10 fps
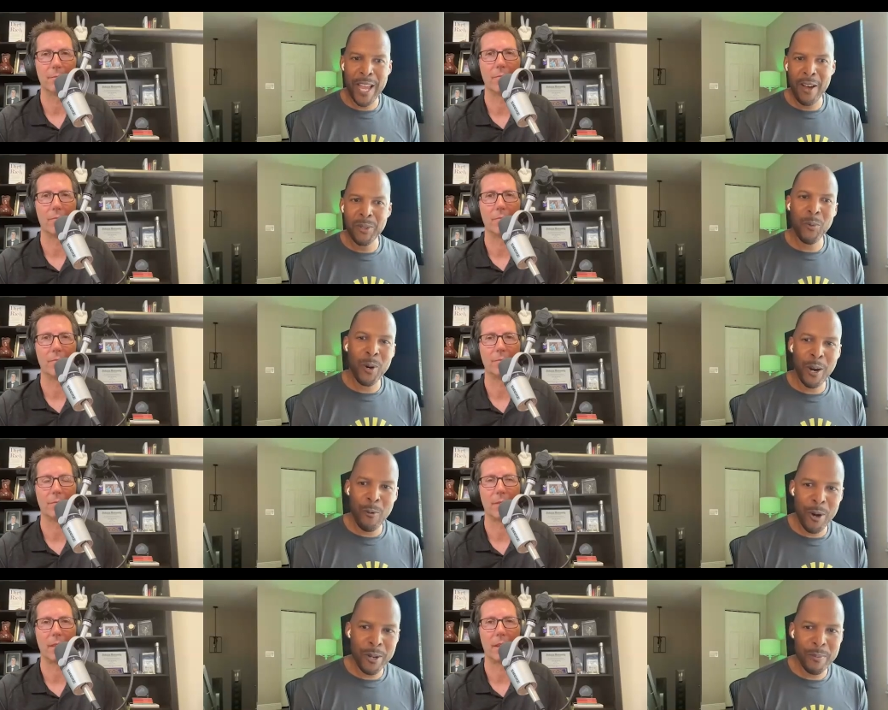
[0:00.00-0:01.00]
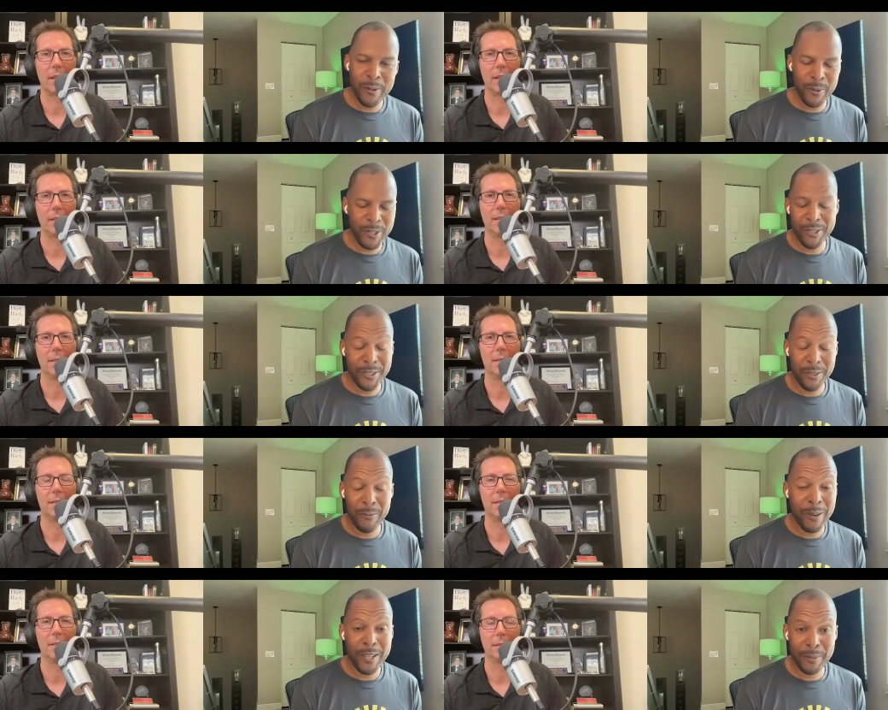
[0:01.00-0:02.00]
Speaker 1: of now to where I want to be, which is just a
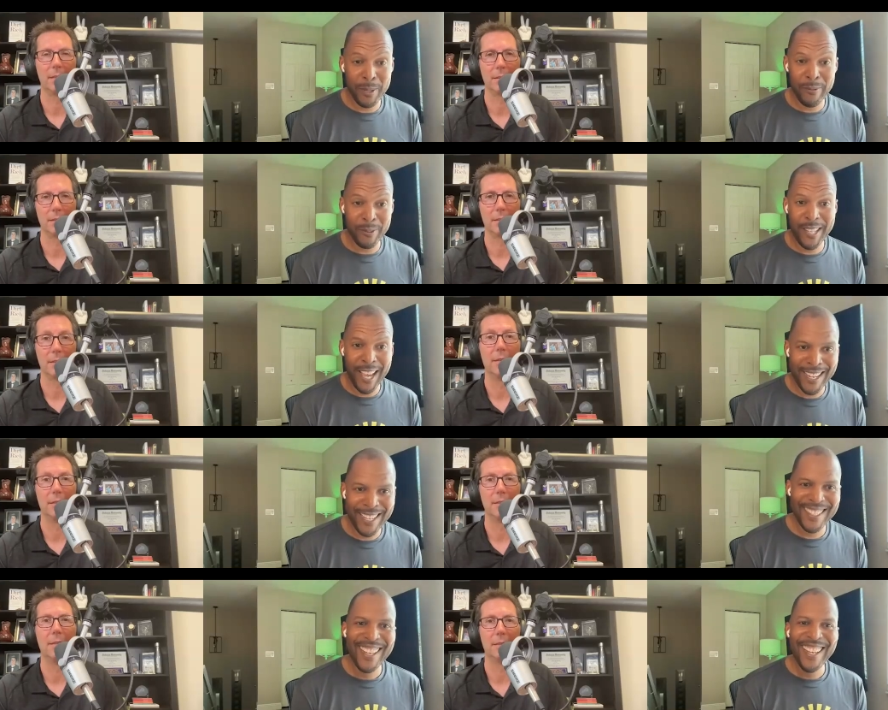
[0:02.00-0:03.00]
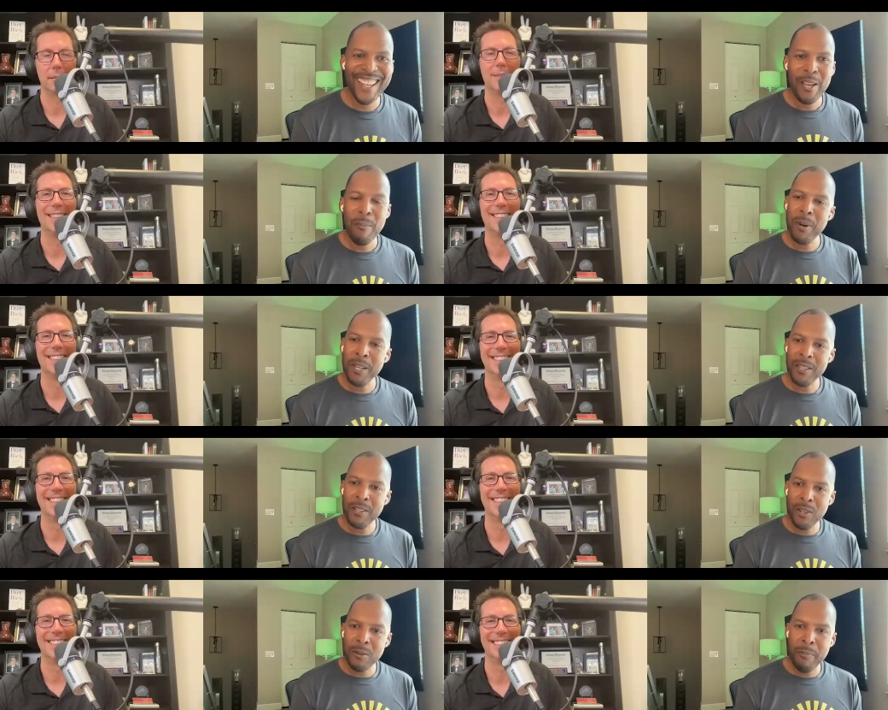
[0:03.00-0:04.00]
recipe for sadness. But
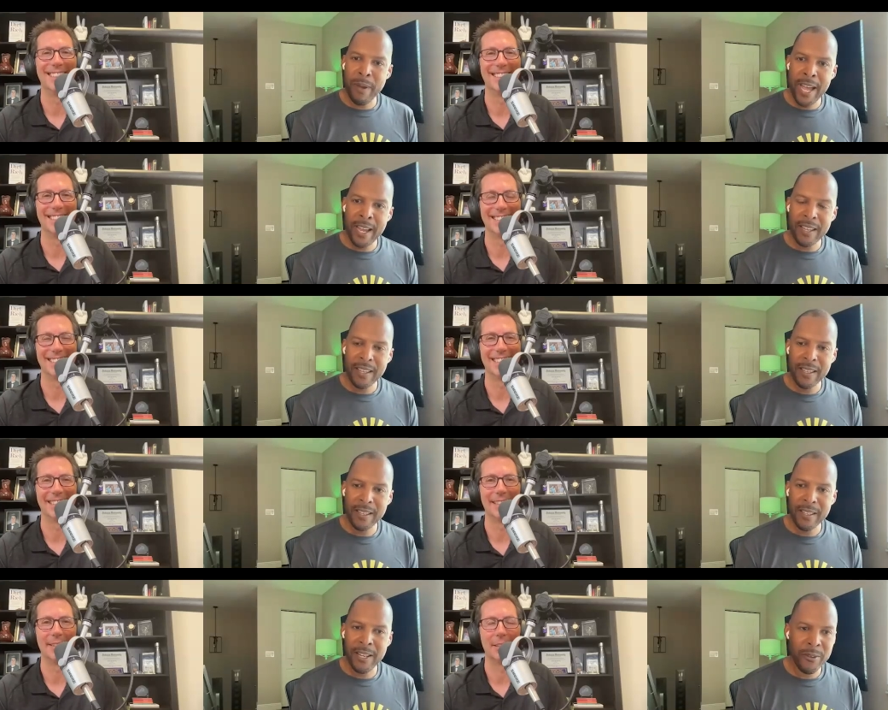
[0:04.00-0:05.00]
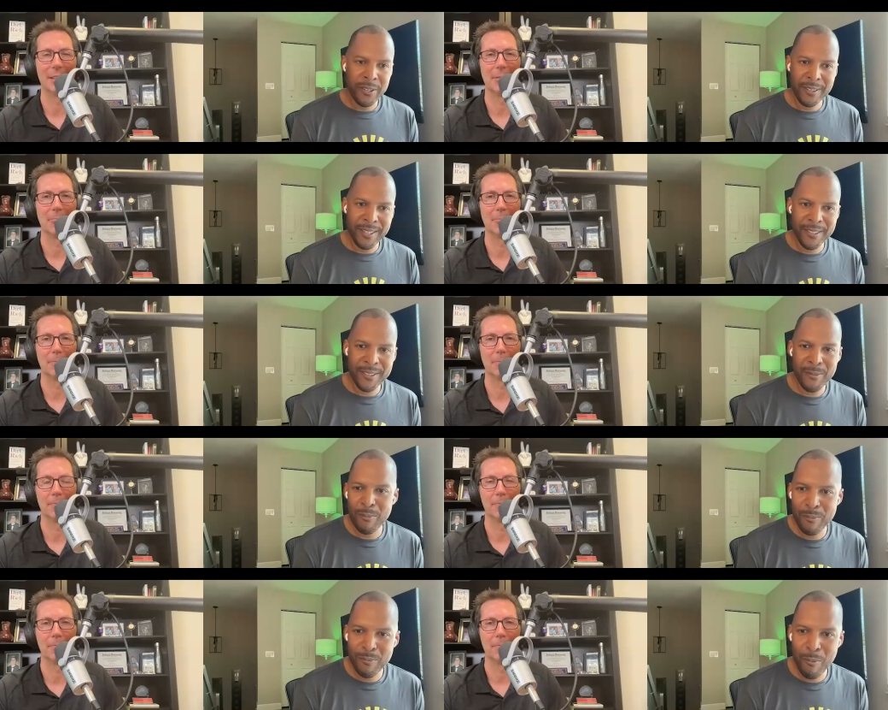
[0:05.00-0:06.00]
look back, you know, that that's
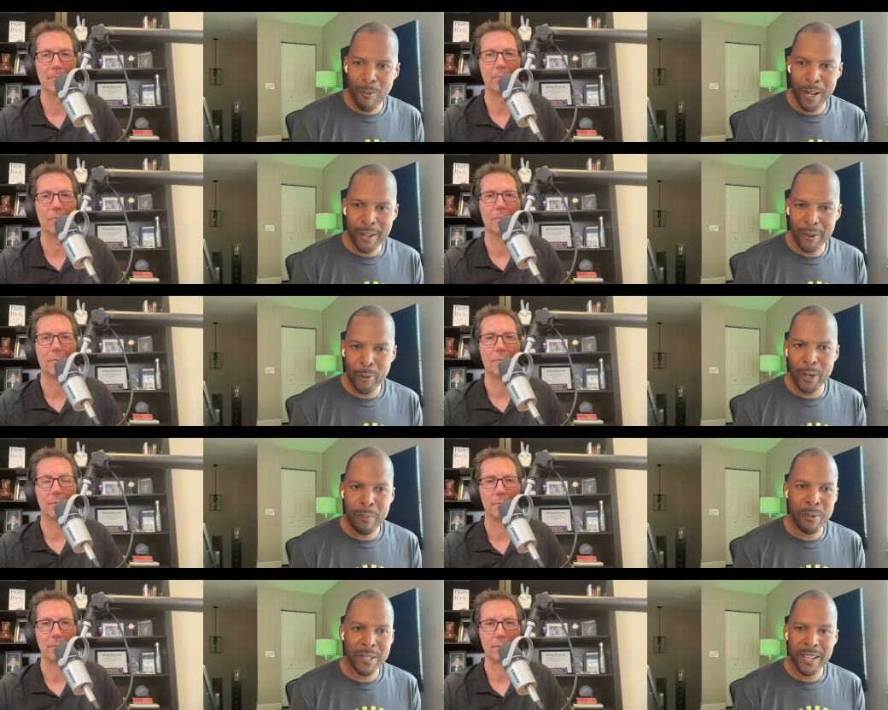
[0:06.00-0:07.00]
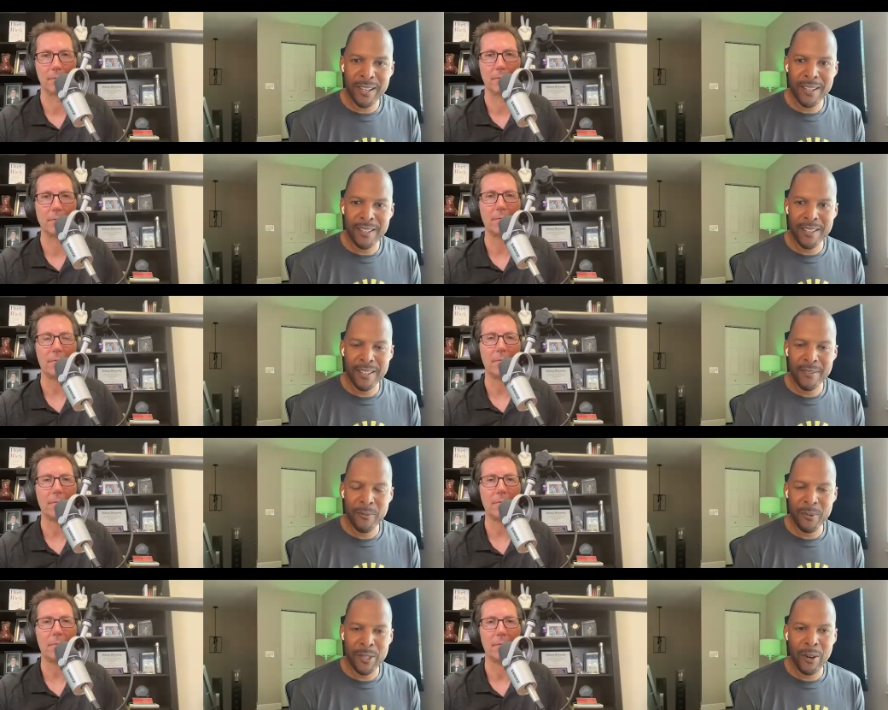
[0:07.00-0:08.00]
one of the great books that
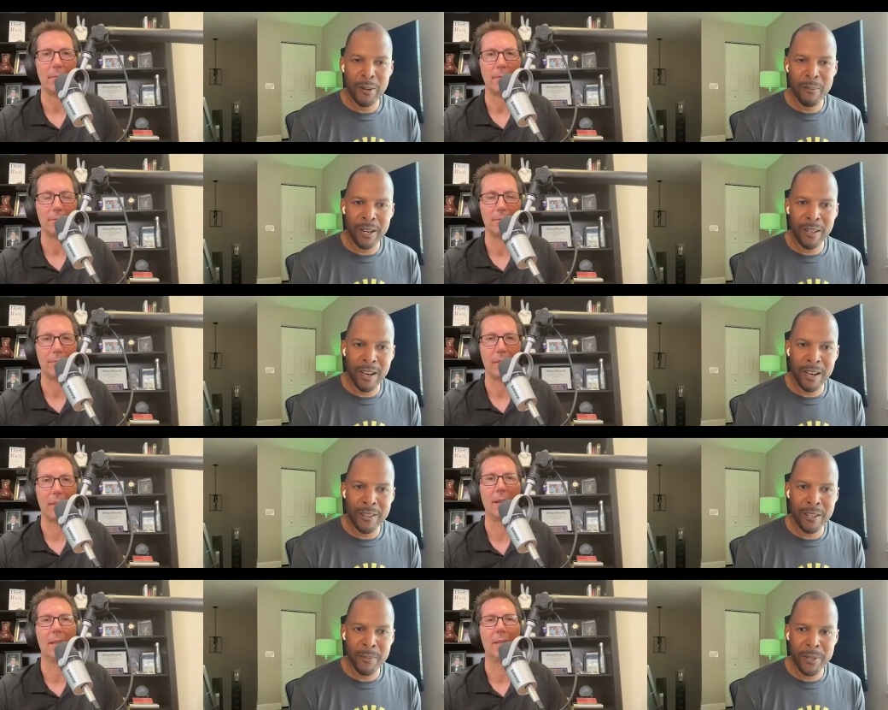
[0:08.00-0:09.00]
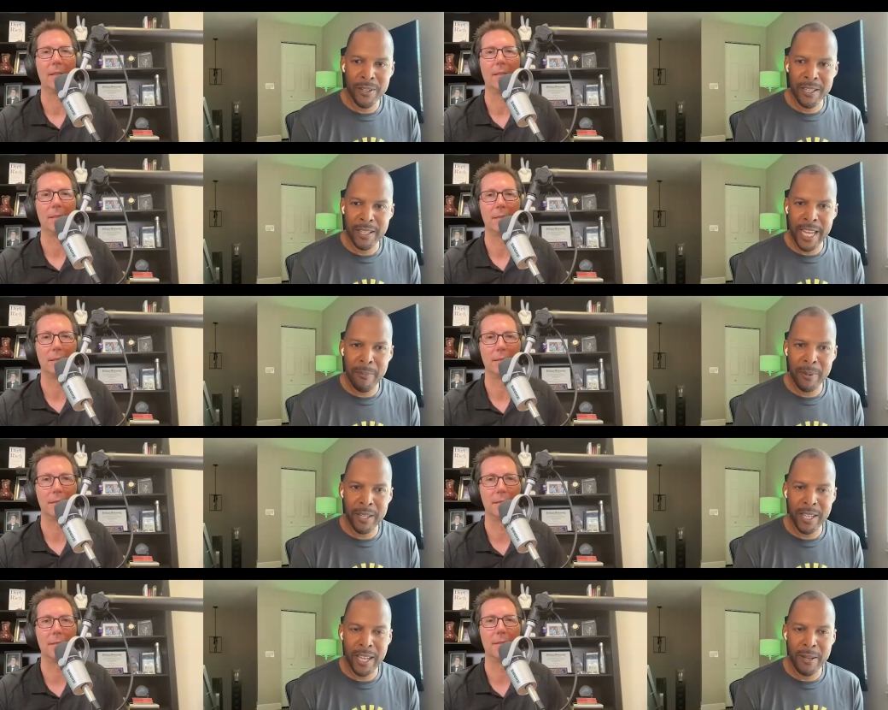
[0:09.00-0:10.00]
we talk about a lot in the community, The Gap
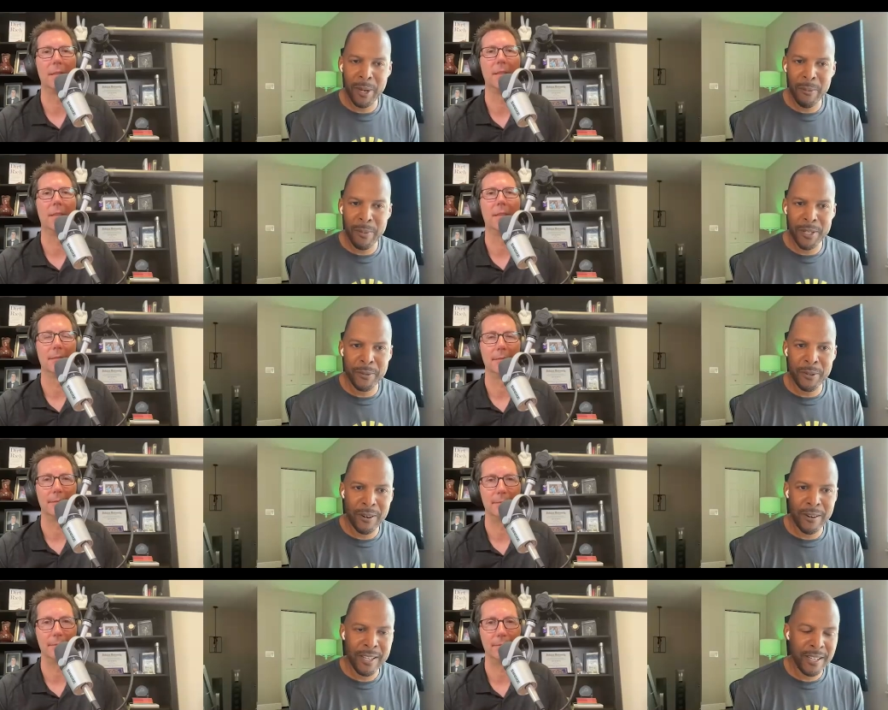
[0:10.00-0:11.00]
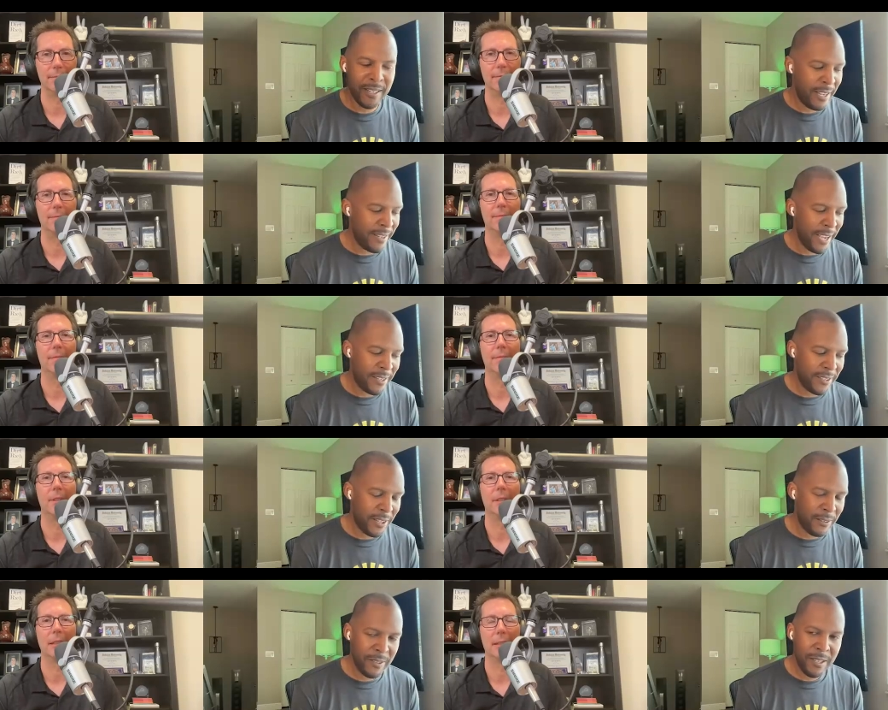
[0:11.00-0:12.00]
and the Gain by Benjamin Hardy and, and Dan
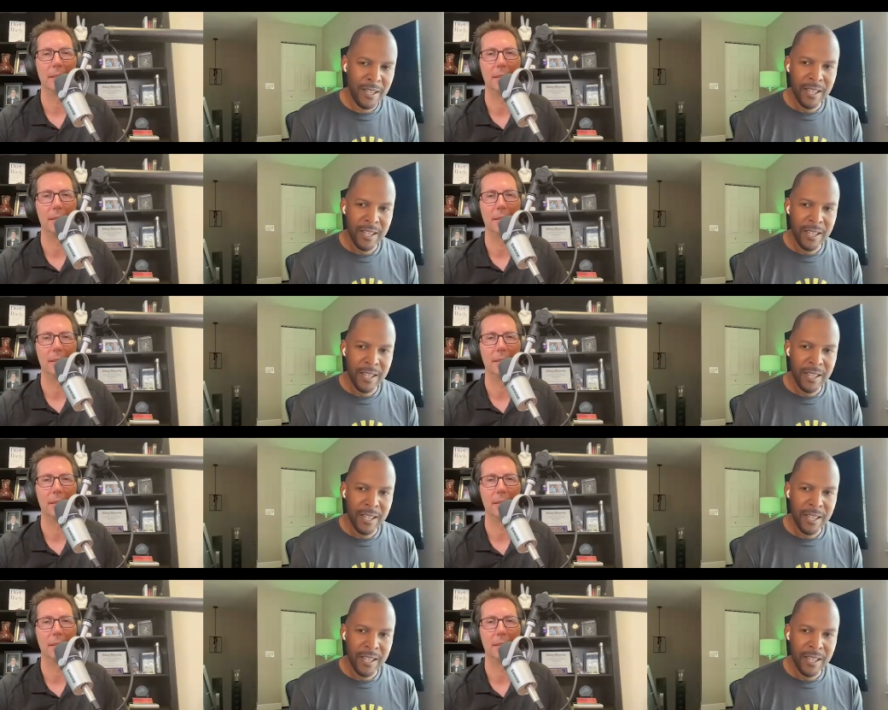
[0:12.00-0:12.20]
Sullivan.